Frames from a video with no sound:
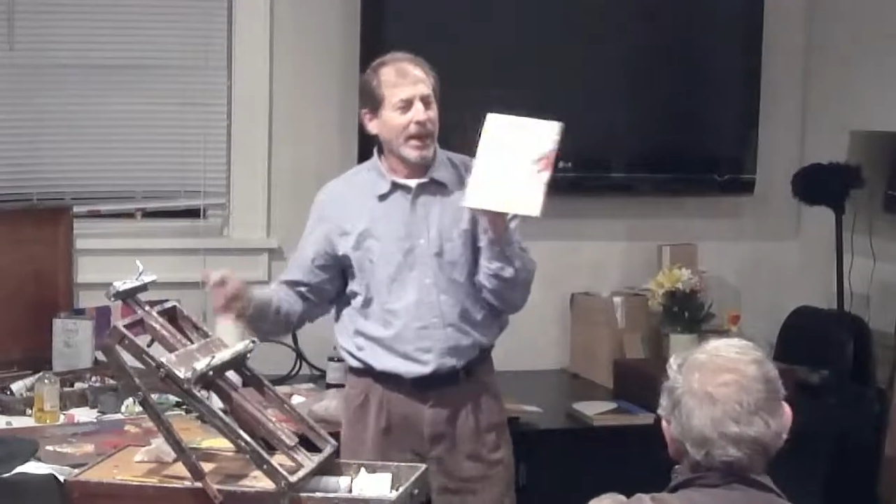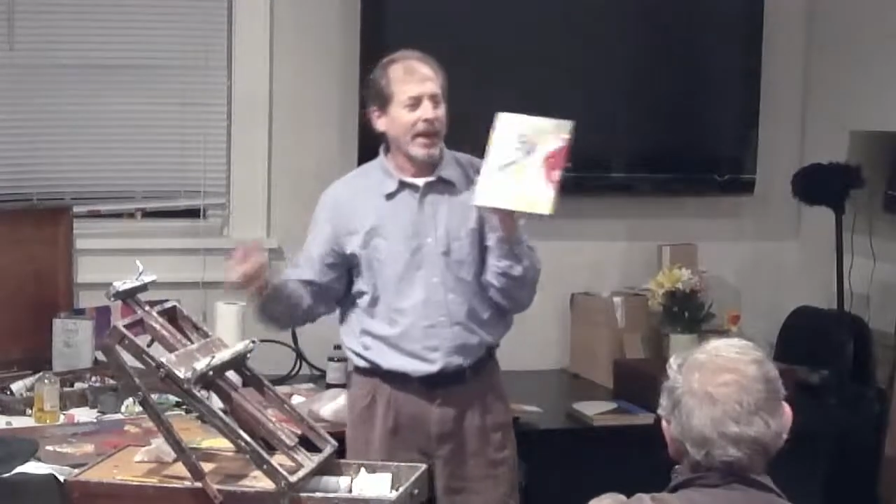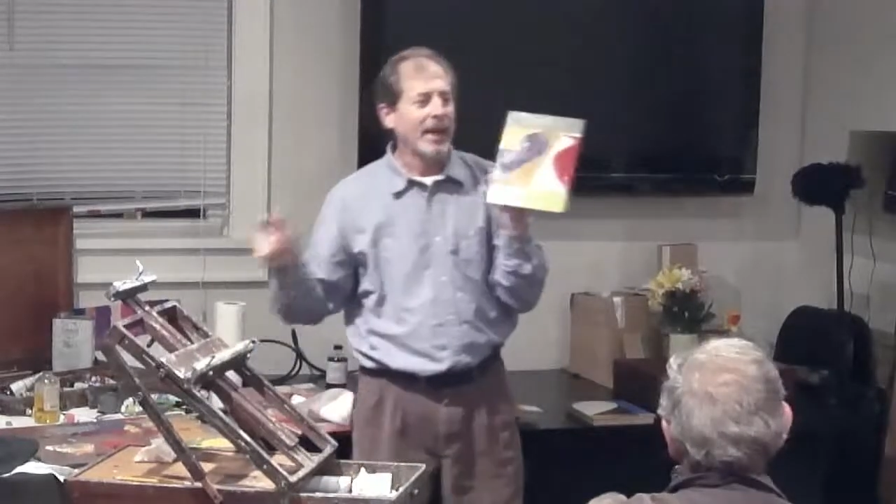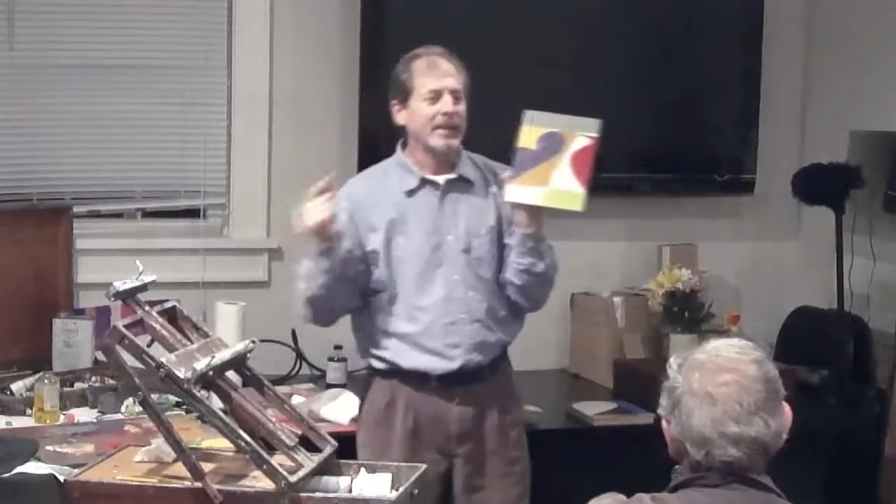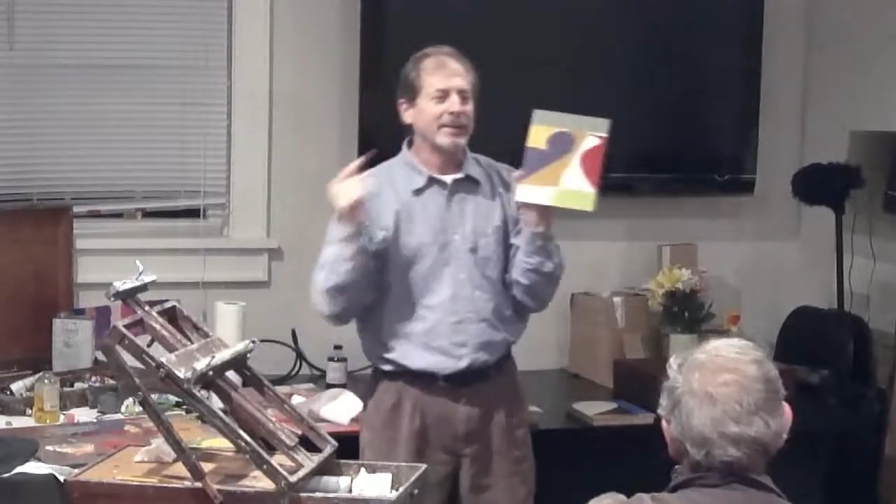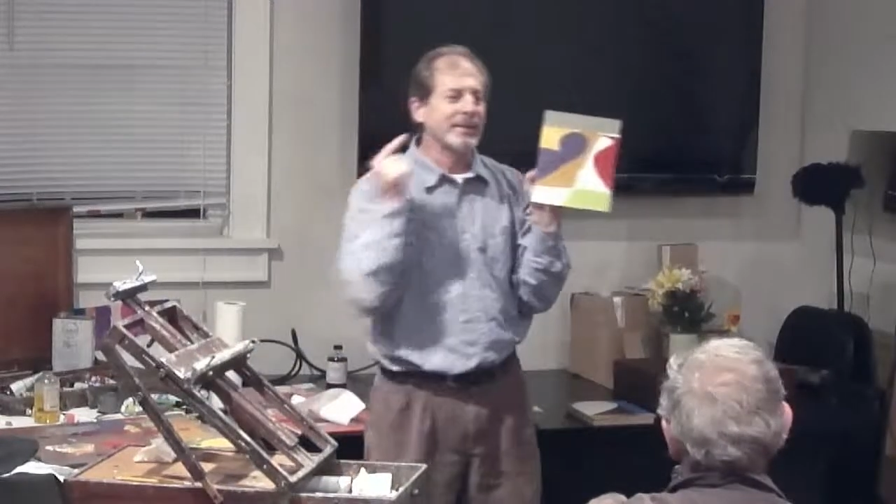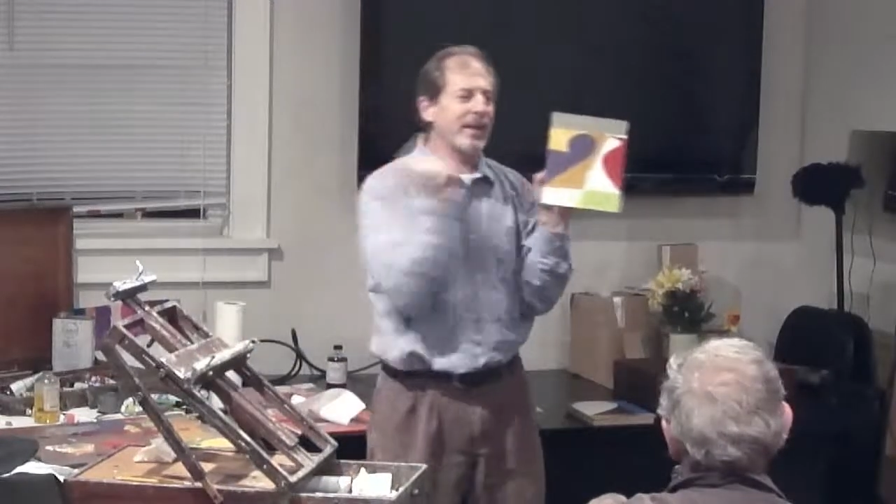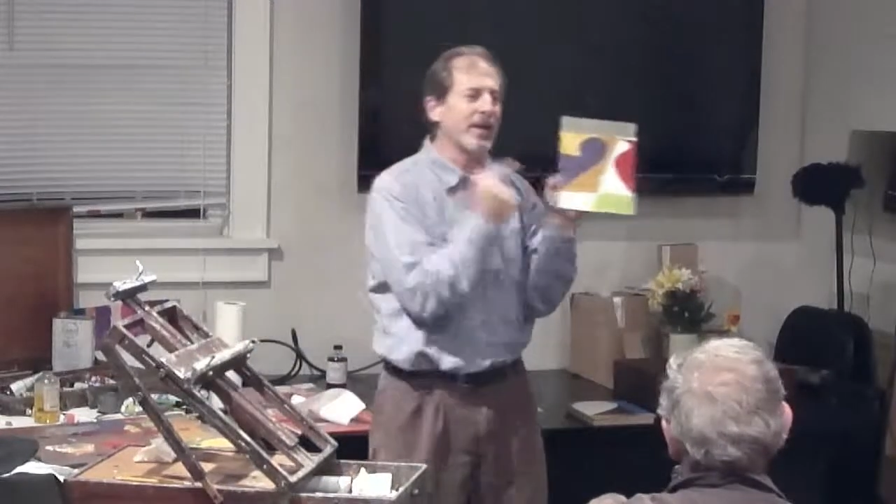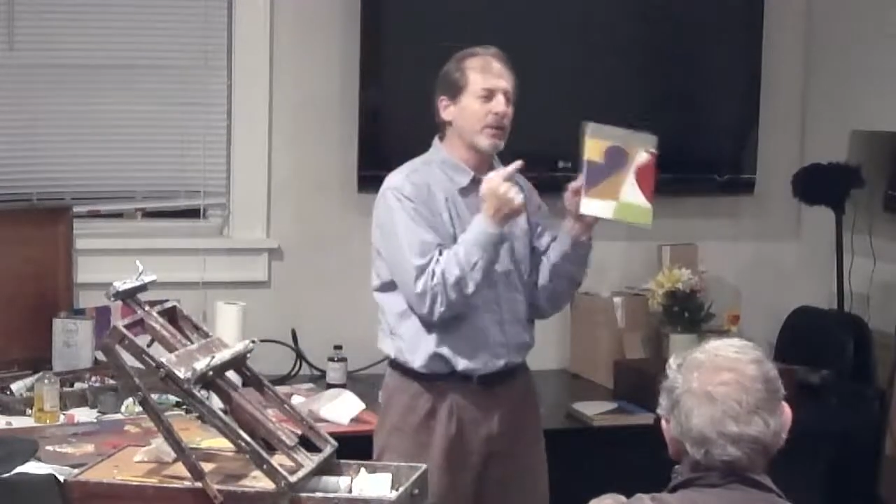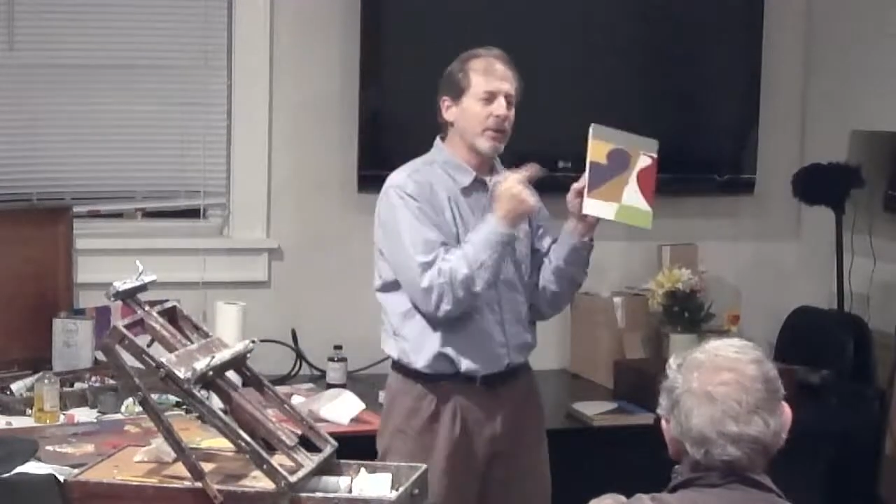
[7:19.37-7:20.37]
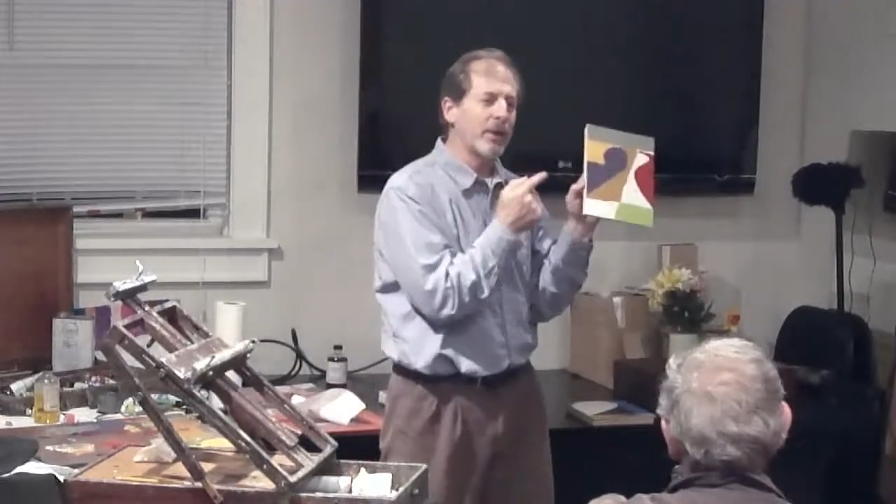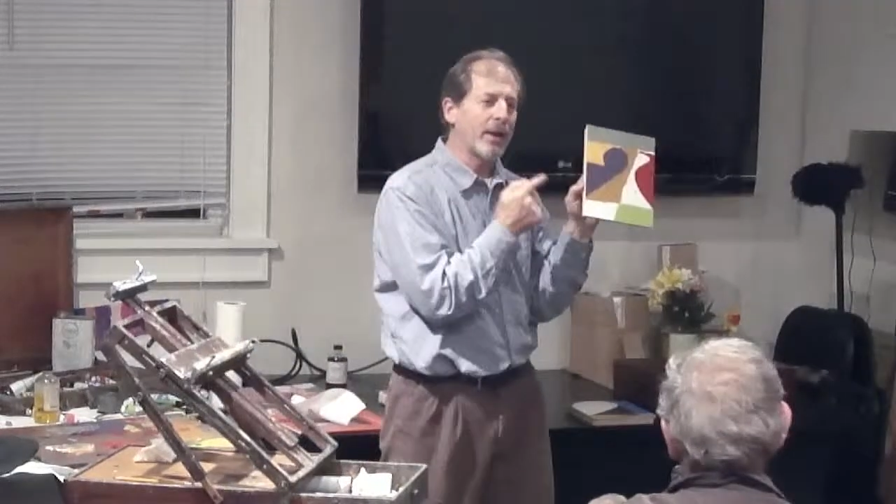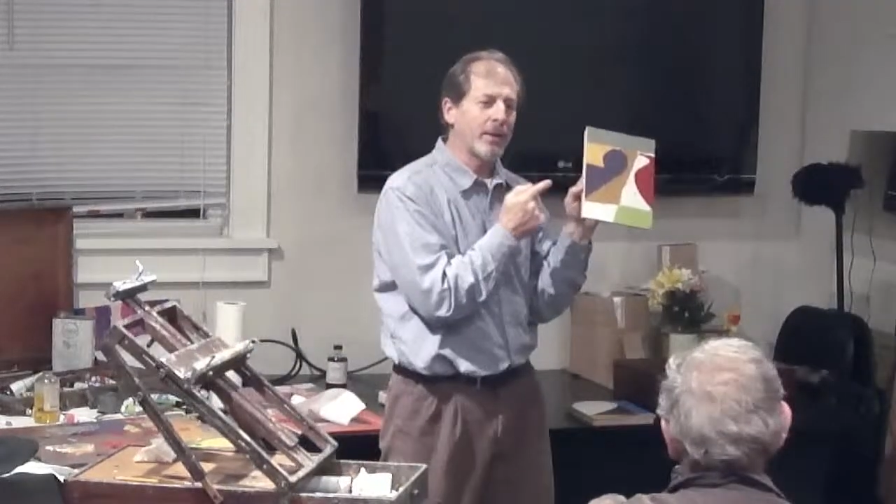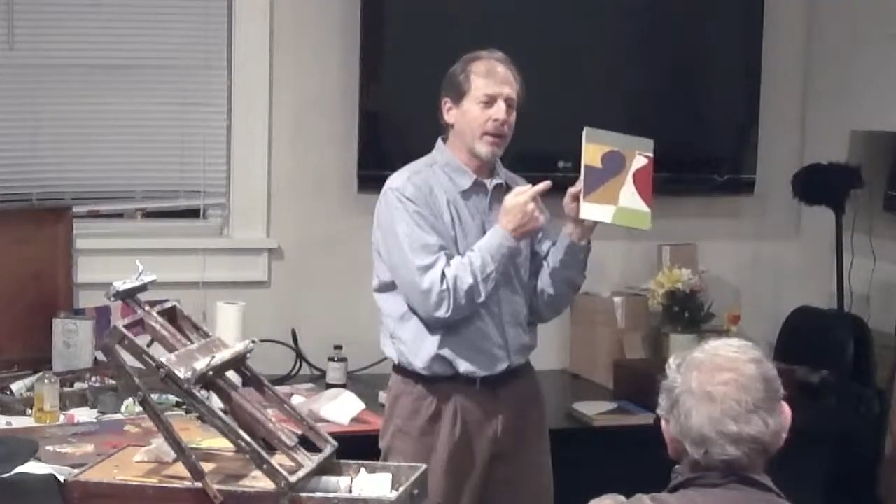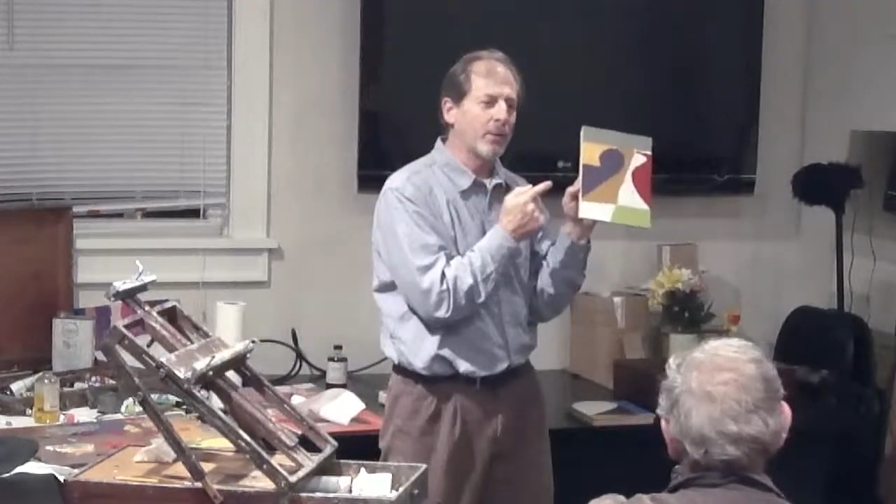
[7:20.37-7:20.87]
and tear their hair